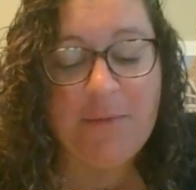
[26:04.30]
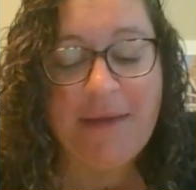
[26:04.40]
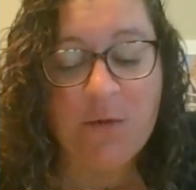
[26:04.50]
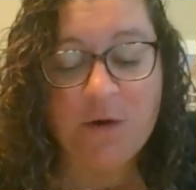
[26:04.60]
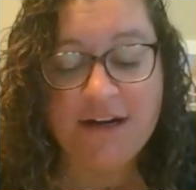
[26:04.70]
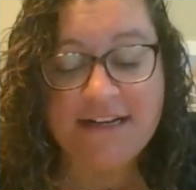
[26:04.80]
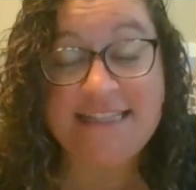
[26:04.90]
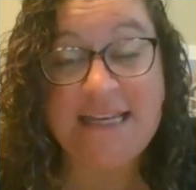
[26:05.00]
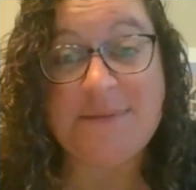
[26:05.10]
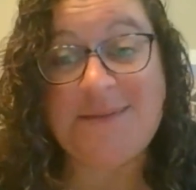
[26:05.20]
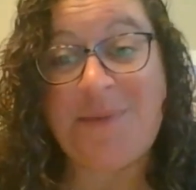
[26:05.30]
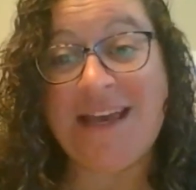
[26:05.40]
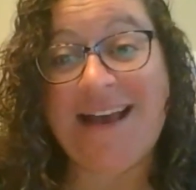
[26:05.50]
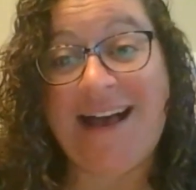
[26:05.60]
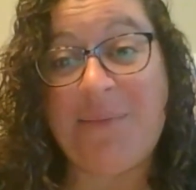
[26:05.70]
my work seemed to
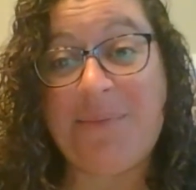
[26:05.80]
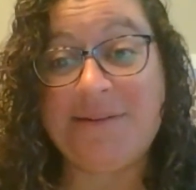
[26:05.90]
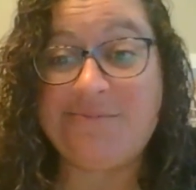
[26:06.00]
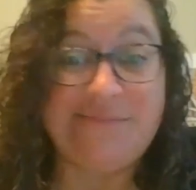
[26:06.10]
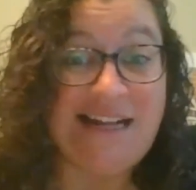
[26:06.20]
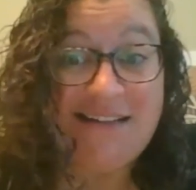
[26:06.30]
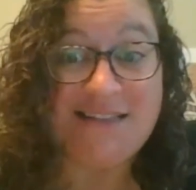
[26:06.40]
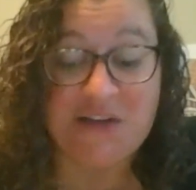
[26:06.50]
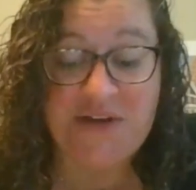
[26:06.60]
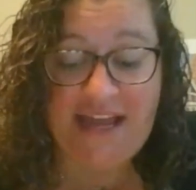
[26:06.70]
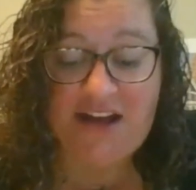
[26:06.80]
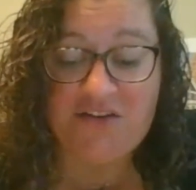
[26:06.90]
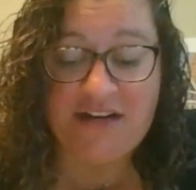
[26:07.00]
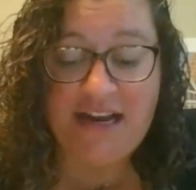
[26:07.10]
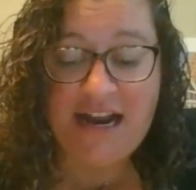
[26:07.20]
pick up, not slow
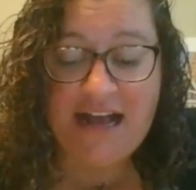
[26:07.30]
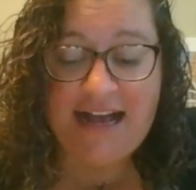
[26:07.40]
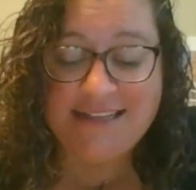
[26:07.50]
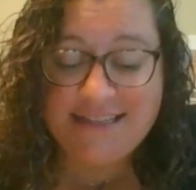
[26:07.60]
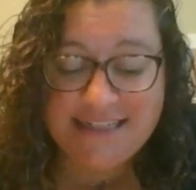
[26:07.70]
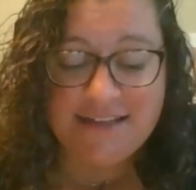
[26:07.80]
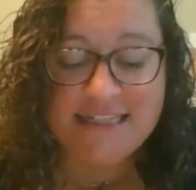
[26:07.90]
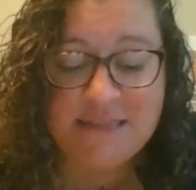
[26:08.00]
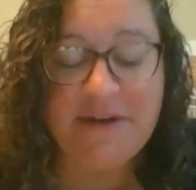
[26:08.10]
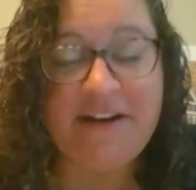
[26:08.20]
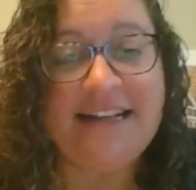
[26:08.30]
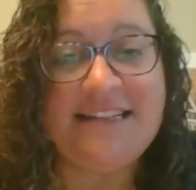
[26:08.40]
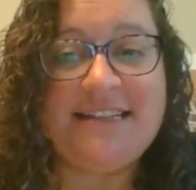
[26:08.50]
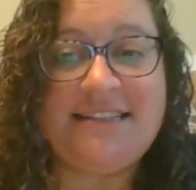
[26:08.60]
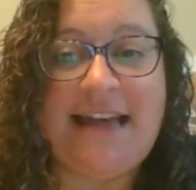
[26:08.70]
down, I still
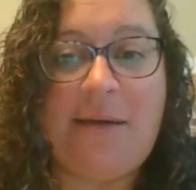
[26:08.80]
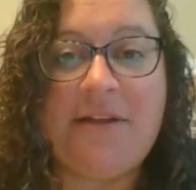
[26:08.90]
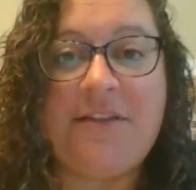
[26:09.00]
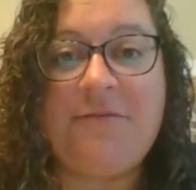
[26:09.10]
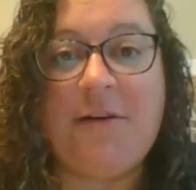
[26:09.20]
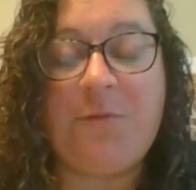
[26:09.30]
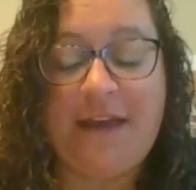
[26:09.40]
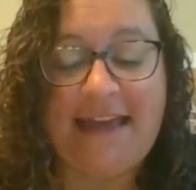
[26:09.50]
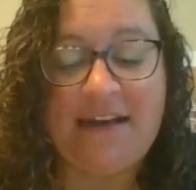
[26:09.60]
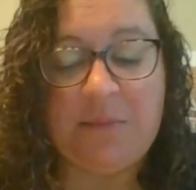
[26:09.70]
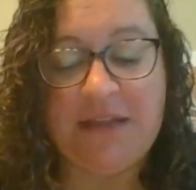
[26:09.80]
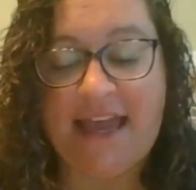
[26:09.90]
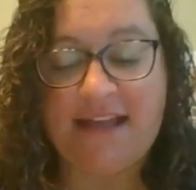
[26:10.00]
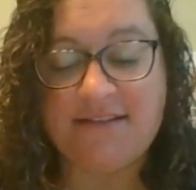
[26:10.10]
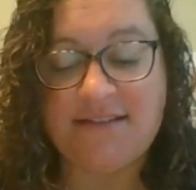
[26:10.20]
experienced a Sabbath from weekend
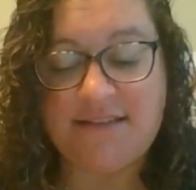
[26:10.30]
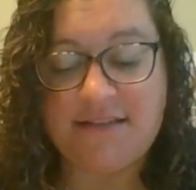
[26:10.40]
plans.